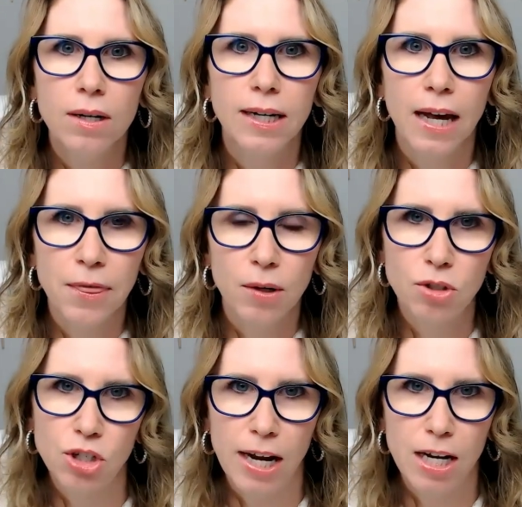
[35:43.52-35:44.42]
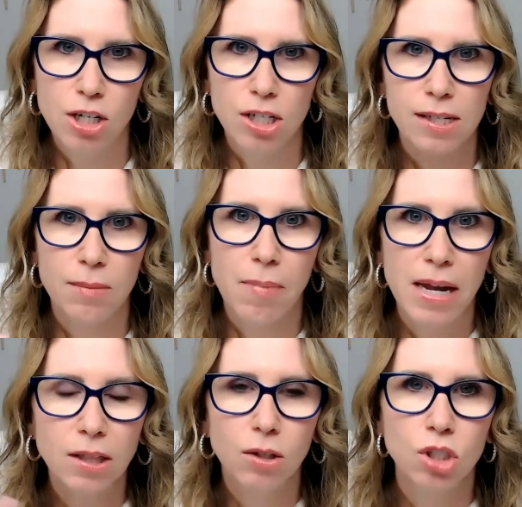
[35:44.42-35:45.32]
get those changes and
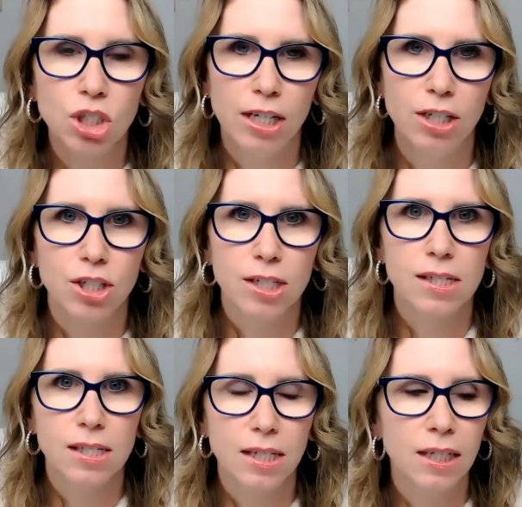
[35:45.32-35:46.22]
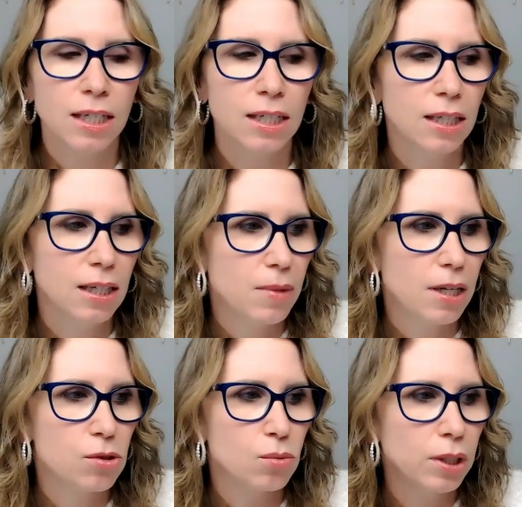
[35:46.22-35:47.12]
make those changes stick.
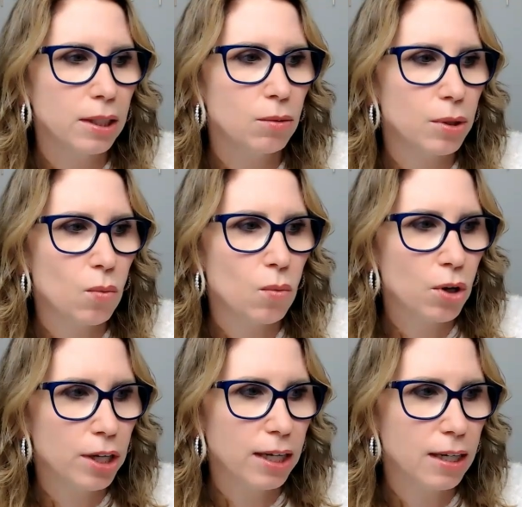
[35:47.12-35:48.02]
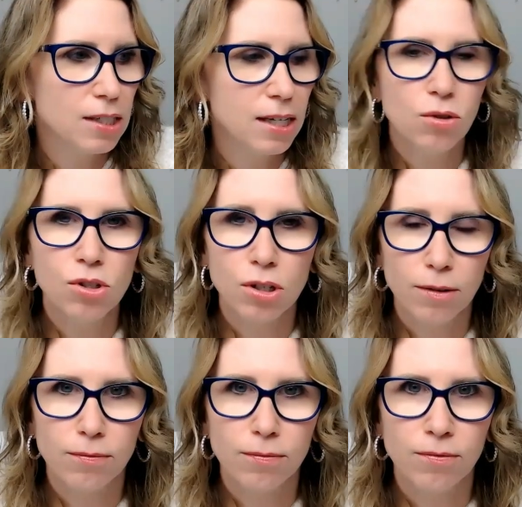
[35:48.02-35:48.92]
It's really rewarding because then you
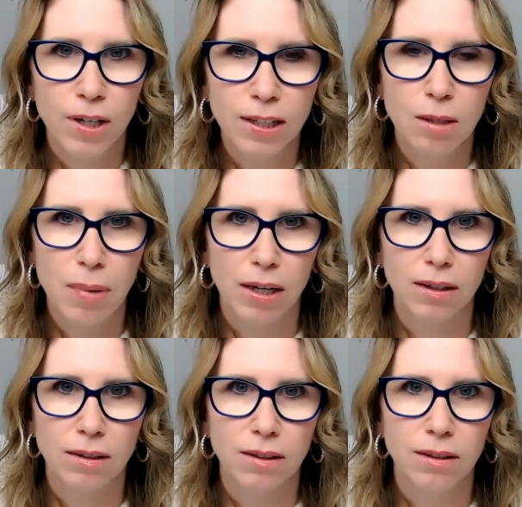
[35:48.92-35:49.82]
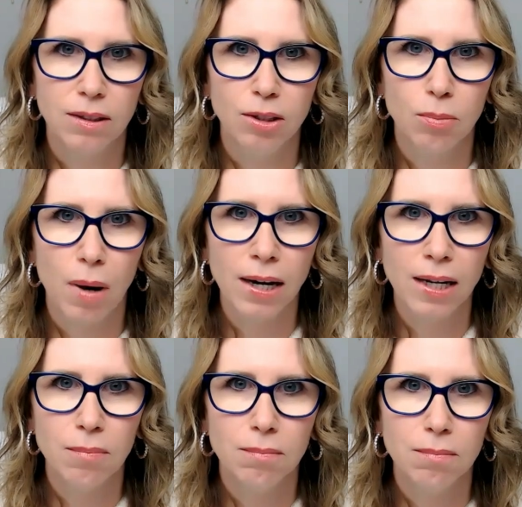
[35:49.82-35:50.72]
start feeling better. Your
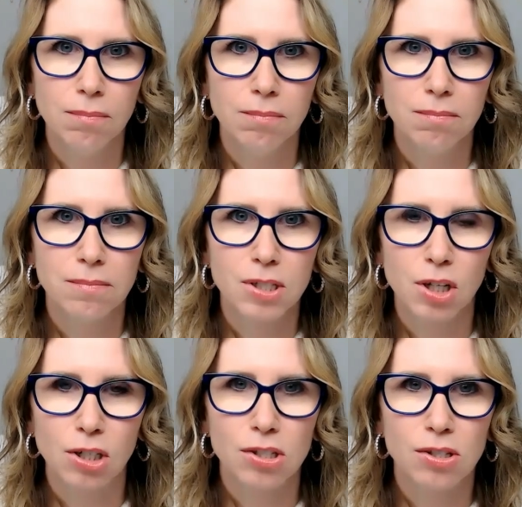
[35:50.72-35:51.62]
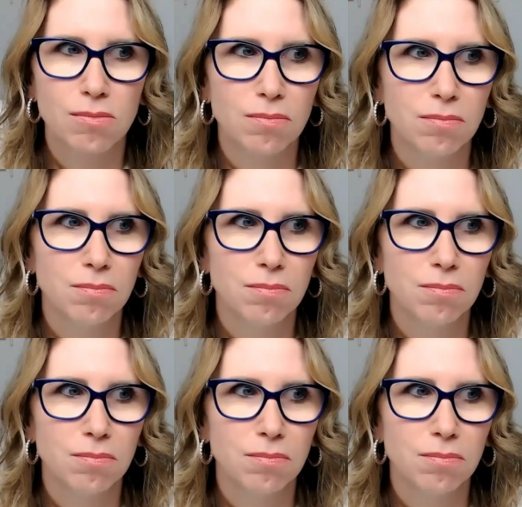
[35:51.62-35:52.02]
body starts